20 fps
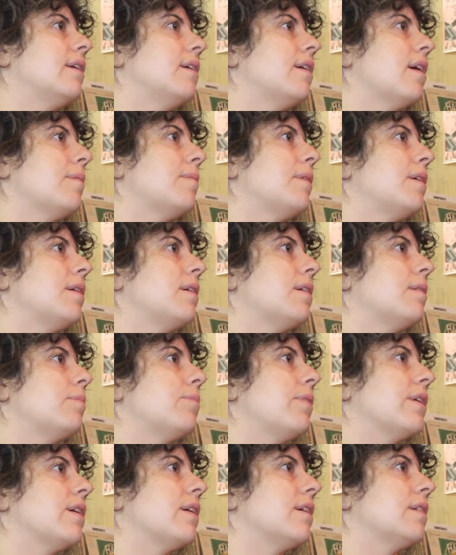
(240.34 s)
coming in,
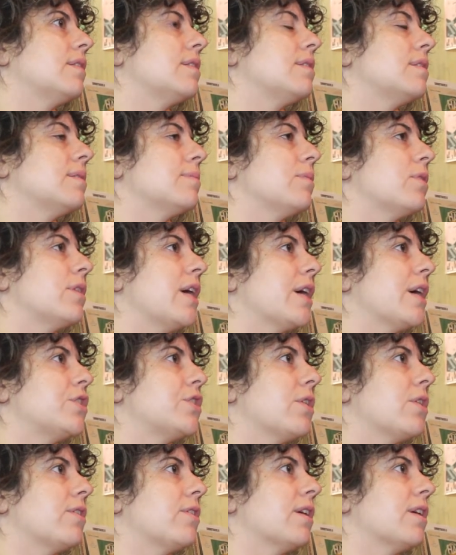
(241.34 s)
bringing in some more
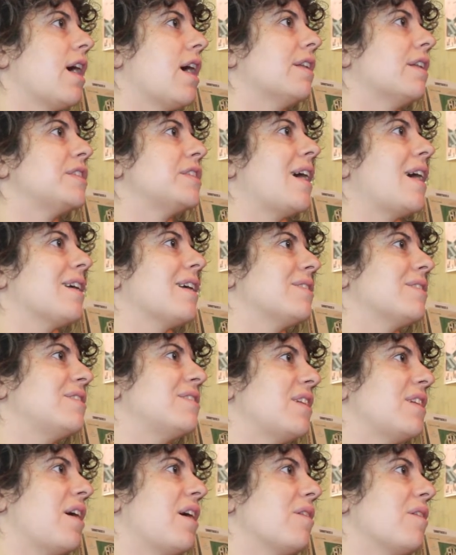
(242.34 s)
external context
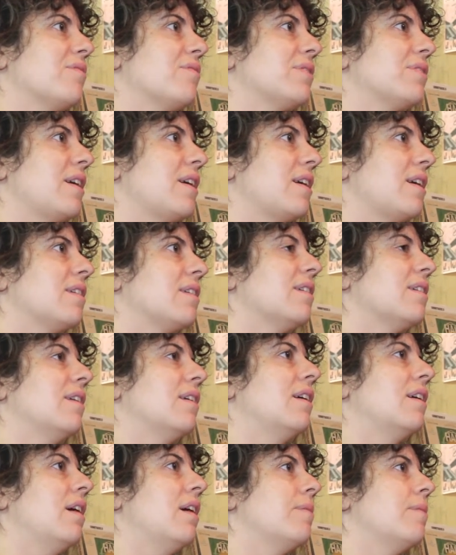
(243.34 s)
stuff, like,
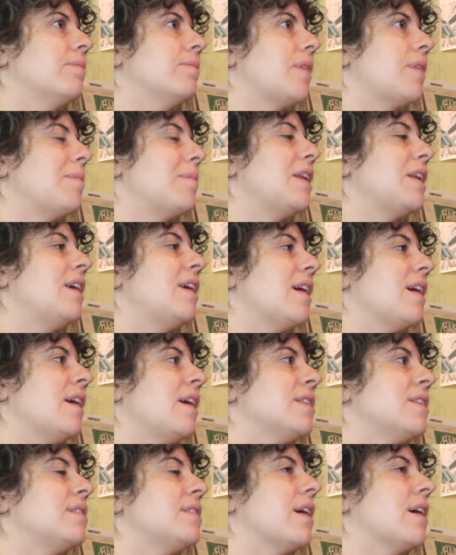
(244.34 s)
I mean,
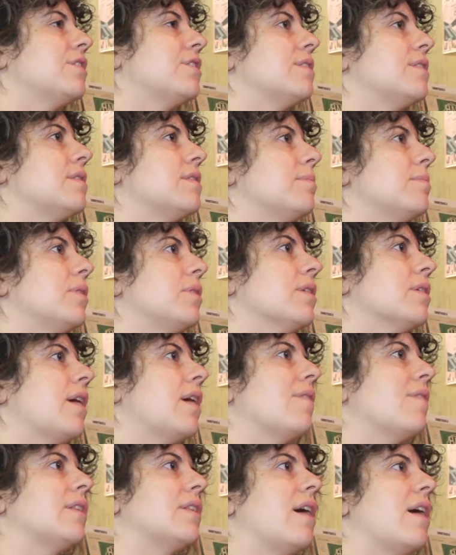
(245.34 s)
his sections of the book
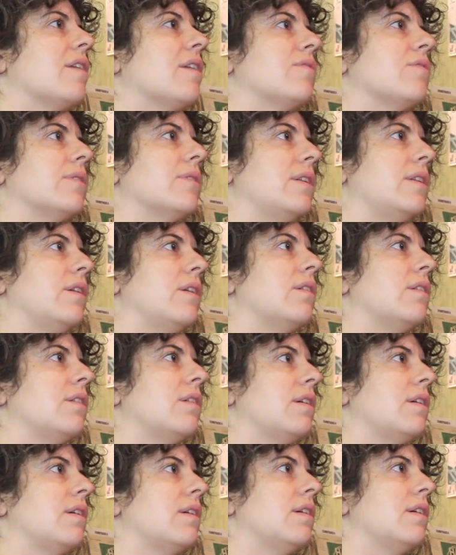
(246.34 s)
have a lot of really
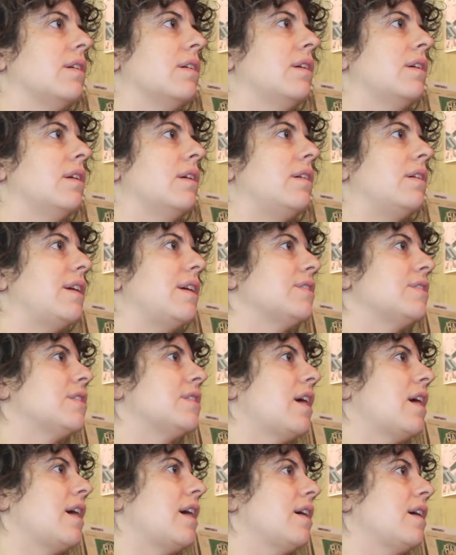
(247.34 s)
good
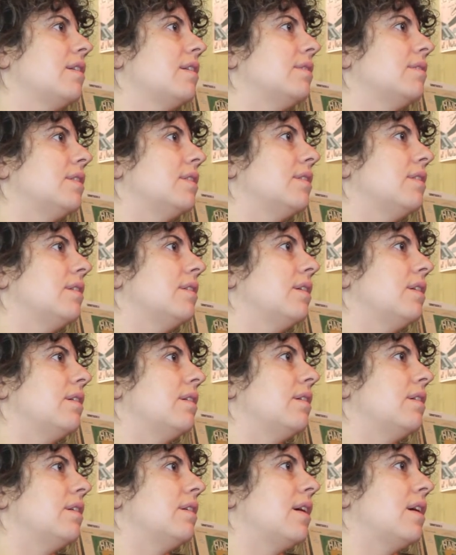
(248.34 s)
insight
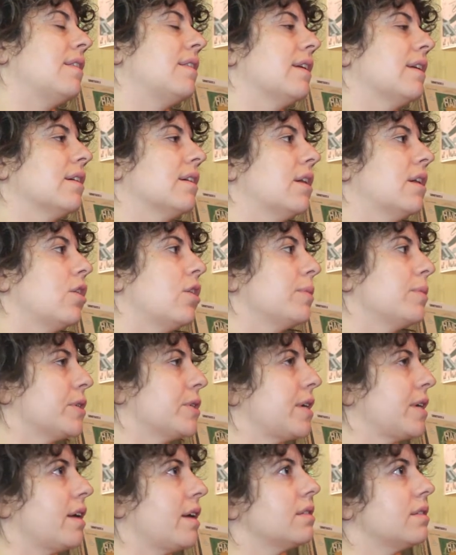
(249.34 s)
in, like, a global
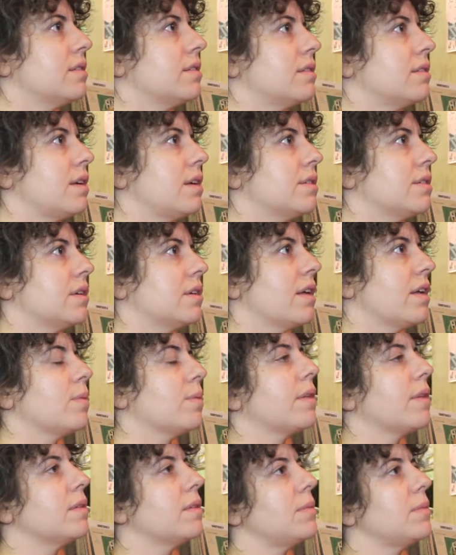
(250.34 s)
sense as to, like,
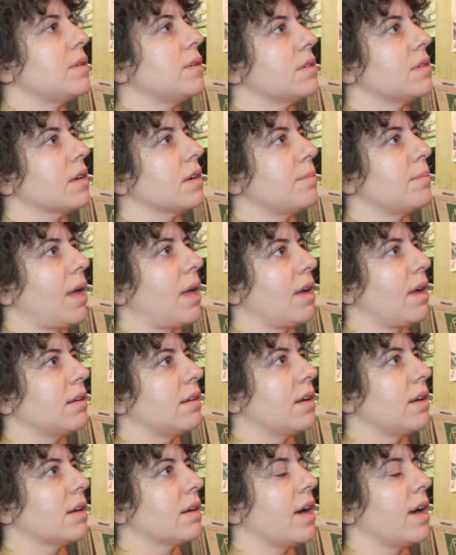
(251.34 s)
what the music
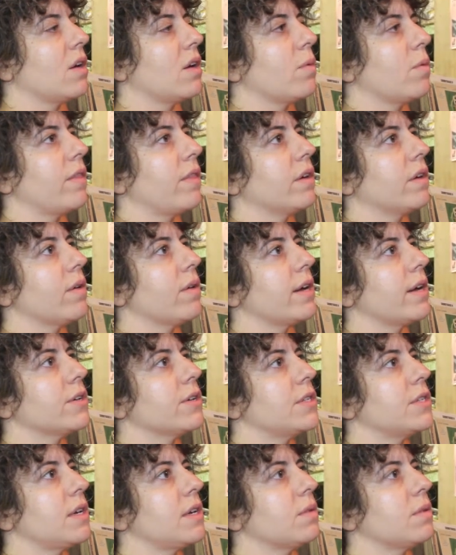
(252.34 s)
meant and kind of what the greater
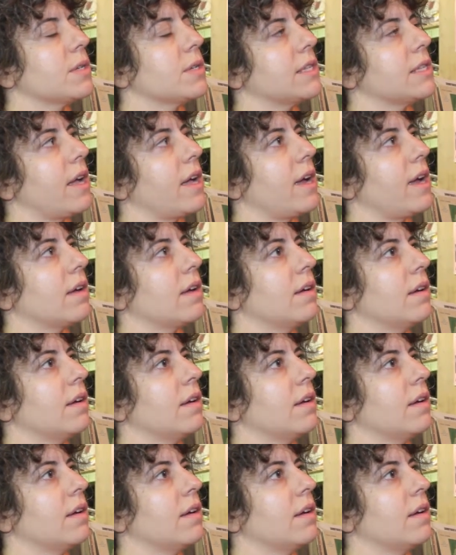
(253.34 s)
scene was like.